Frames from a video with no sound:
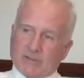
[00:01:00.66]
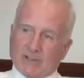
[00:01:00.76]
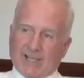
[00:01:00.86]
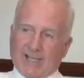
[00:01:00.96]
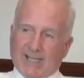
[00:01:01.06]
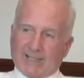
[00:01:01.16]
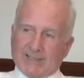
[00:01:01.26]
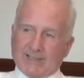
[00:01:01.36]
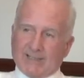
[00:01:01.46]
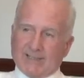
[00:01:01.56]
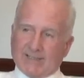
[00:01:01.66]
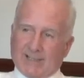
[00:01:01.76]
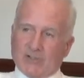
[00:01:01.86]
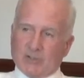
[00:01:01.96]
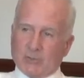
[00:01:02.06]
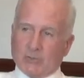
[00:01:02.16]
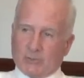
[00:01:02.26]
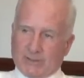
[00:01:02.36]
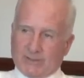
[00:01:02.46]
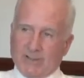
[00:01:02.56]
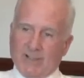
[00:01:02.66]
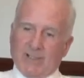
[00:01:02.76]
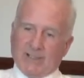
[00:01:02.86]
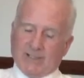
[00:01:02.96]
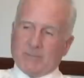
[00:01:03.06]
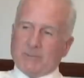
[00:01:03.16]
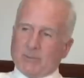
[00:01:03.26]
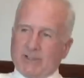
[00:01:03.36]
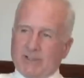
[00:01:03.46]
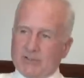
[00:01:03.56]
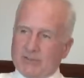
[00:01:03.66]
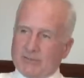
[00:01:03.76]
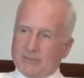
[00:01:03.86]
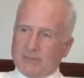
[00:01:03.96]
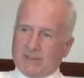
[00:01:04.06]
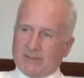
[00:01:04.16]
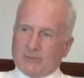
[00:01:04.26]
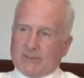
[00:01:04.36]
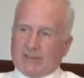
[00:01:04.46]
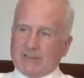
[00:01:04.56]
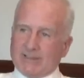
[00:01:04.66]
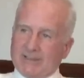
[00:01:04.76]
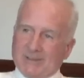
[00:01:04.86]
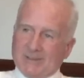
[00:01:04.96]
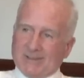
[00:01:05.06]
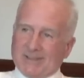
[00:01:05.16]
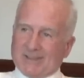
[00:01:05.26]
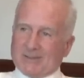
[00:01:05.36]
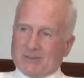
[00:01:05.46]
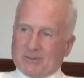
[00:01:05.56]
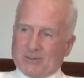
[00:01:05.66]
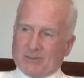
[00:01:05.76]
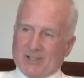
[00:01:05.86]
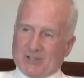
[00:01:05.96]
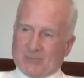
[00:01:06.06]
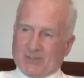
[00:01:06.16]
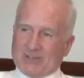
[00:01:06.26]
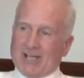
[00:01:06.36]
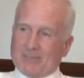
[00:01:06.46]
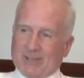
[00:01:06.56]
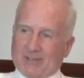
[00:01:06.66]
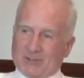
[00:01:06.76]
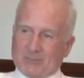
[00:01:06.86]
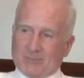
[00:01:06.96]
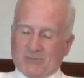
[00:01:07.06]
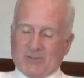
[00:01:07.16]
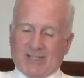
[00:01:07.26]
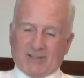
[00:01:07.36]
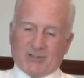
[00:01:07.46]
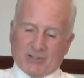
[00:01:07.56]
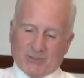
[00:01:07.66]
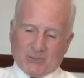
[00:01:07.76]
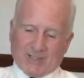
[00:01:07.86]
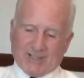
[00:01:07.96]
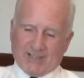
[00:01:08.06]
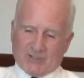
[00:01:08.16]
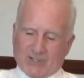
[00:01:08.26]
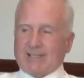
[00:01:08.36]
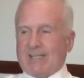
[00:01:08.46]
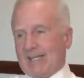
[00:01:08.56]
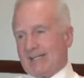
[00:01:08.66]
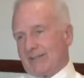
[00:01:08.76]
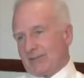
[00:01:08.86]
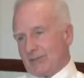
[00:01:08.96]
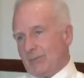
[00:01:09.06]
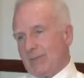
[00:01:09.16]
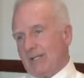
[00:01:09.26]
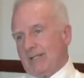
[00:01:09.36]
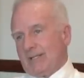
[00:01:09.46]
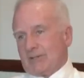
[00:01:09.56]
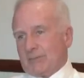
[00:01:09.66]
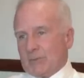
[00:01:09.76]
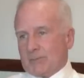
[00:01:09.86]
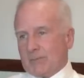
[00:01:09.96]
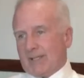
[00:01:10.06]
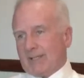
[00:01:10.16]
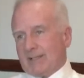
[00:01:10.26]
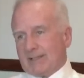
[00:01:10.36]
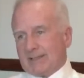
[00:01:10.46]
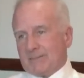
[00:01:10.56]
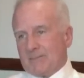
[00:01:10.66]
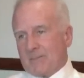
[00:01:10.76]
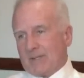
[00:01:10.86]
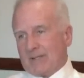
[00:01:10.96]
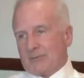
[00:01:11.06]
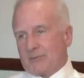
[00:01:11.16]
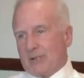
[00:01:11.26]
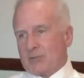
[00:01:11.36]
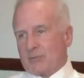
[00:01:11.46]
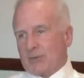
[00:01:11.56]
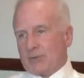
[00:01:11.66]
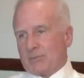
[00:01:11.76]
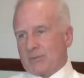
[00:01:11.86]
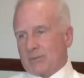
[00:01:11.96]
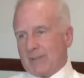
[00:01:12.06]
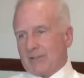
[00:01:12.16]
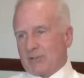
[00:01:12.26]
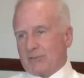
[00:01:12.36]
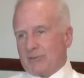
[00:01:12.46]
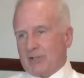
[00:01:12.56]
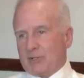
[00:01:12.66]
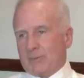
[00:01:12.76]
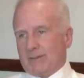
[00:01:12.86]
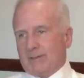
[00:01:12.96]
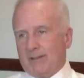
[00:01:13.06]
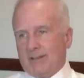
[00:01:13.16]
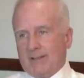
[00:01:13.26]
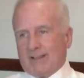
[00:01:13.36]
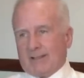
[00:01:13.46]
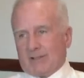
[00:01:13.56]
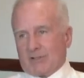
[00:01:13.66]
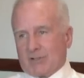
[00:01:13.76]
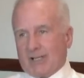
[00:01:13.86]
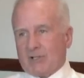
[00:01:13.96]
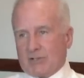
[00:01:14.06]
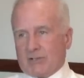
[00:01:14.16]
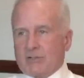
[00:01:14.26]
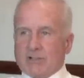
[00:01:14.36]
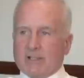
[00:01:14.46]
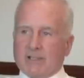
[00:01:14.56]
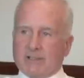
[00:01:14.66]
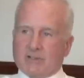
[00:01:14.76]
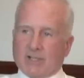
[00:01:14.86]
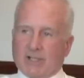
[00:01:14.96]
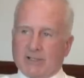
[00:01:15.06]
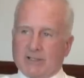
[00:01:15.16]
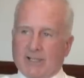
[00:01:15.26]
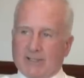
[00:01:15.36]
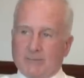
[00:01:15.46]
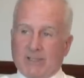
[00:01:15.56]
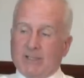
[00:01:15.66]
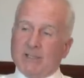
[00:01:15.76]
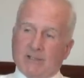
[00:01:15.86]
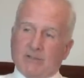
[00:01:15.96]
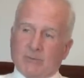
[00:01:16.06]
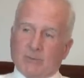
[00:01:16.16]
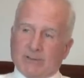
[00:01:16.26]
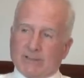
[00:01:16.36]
that I had in high school, where it'd be pretty easy for me to, to grasp the topics and move ahead. So when I sat down to put my, first semester freshman selections, I decided that it'd be neat to